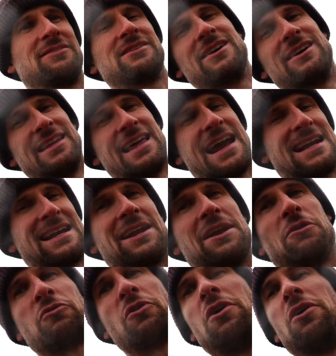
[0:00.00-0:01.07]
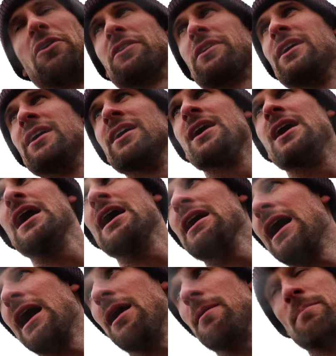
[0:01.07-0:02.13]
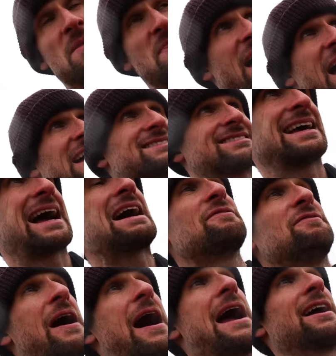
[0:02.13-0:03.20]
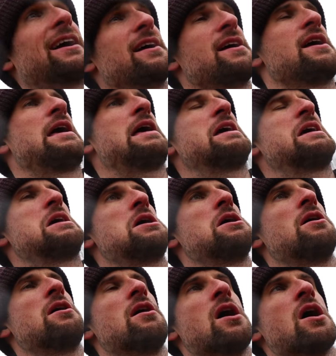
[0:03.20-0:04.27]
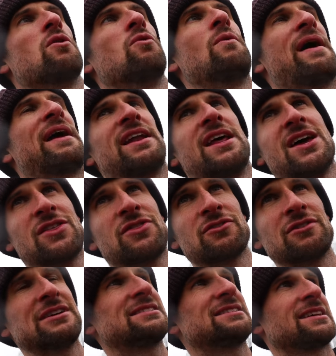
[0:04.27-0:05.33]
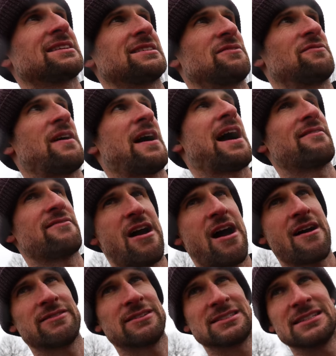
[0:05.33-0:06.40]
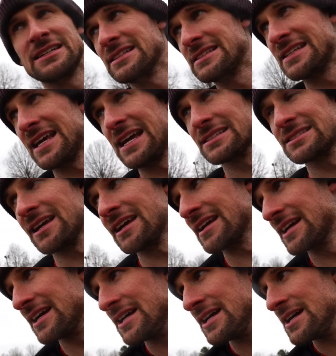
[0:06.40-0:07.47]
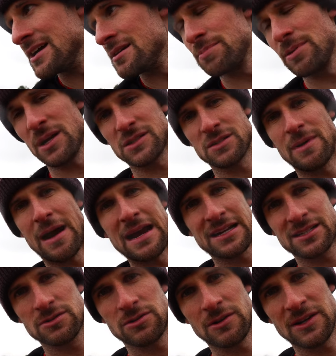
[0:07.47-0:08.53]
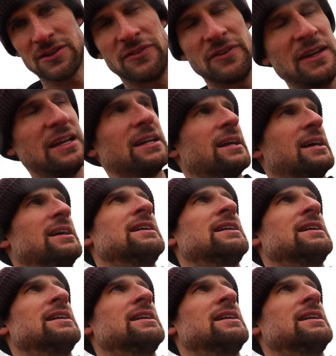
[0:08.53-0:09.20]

even though it landed, it rolled. But that Sapphire went 365. Now obviously it says like plus or minus 20 feet.